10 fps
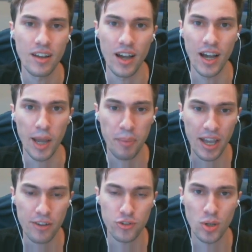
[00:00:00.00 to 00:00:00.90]
I buy
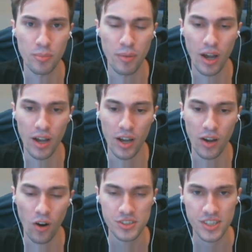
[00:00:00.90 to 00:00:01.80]
it from
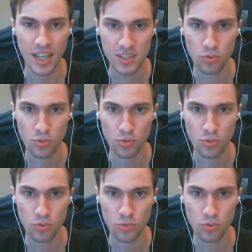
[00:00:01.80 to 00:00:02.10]
RCS,